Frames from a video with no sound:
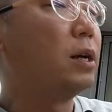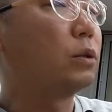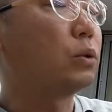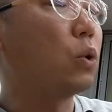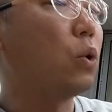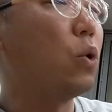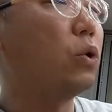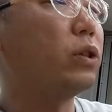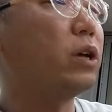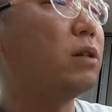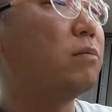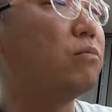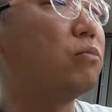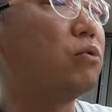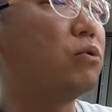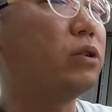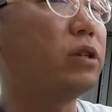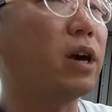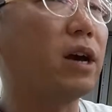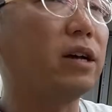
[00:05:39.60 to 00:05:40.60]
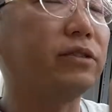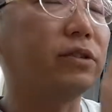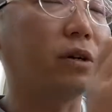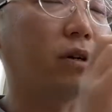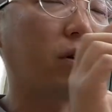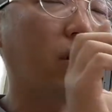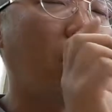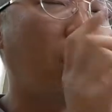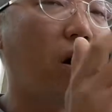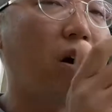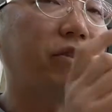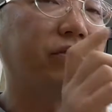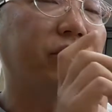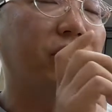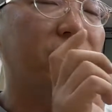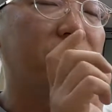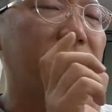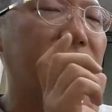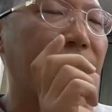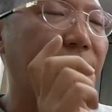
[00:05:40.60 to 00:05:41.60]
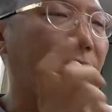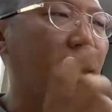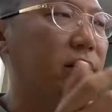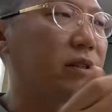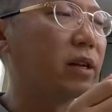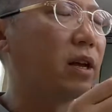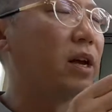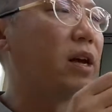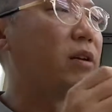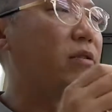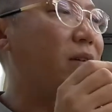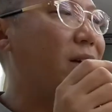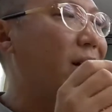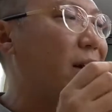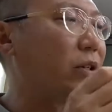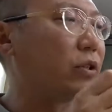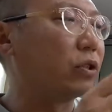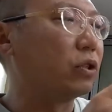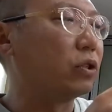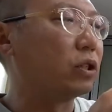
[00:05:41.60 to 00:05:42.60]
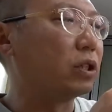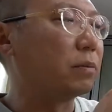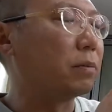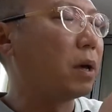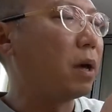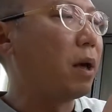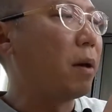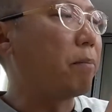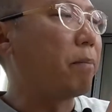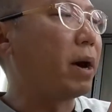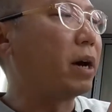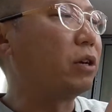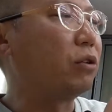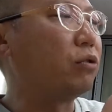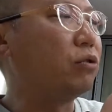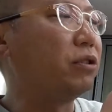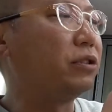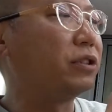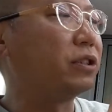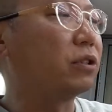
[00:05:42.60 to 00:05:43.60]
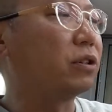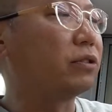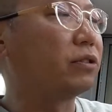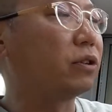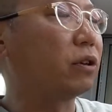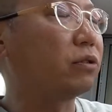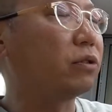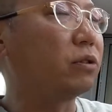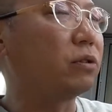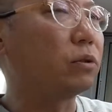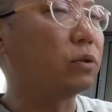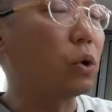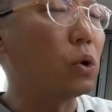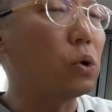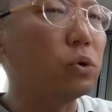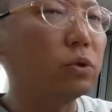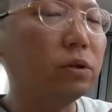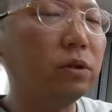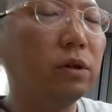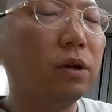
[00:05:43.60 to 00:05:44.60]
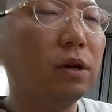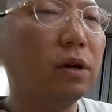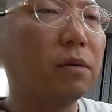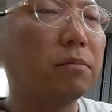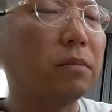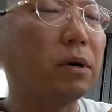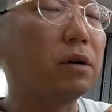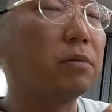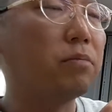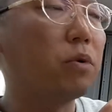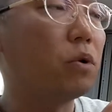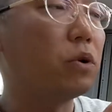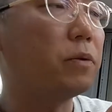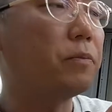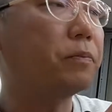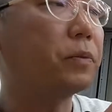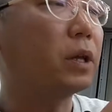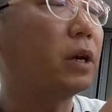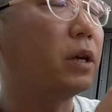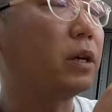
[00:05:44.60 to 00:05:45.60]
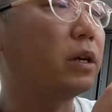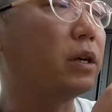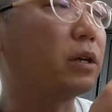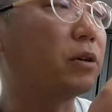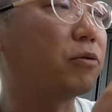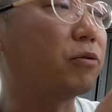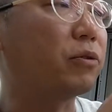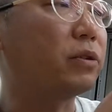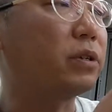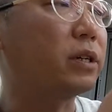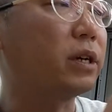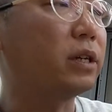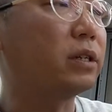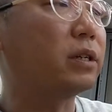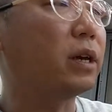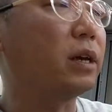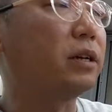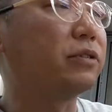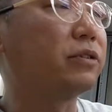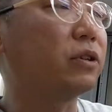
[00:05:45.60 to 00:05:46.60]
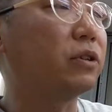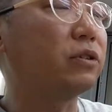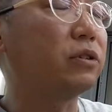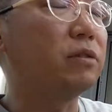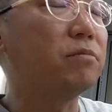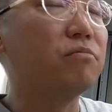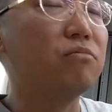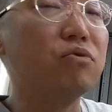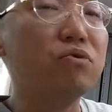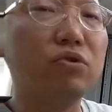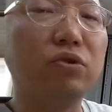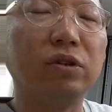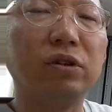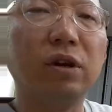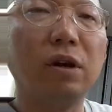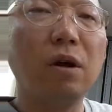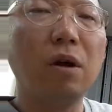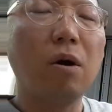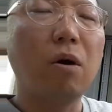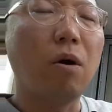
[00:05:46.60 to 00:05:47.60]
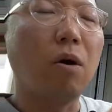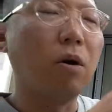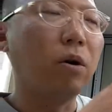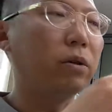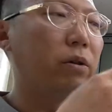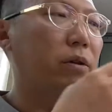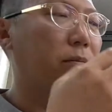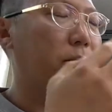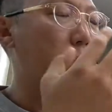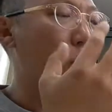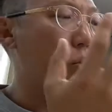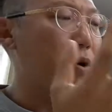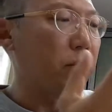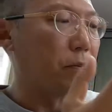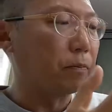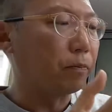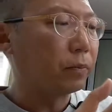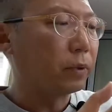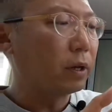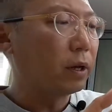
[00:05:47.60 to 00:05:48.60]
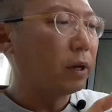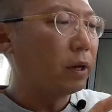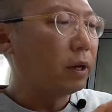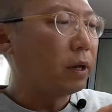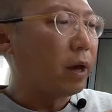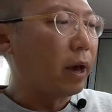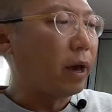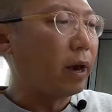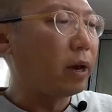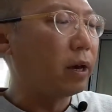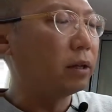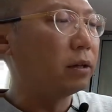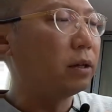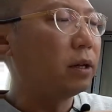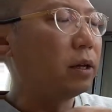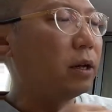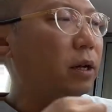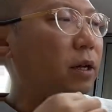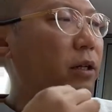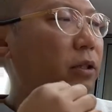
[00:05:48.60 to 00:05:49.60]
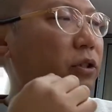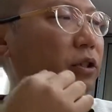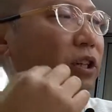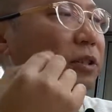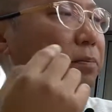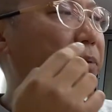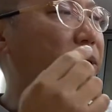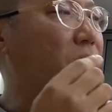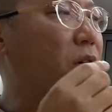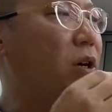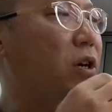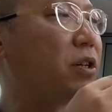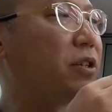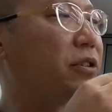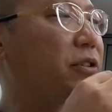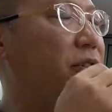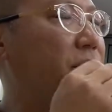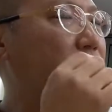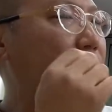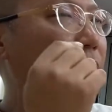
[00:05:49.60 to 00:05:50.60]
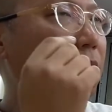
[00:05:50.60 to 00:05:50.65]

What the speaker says: tone and mood has a cause and effect relationship. By using a certain tone by a poem, he create a certain mood on the poem. And just because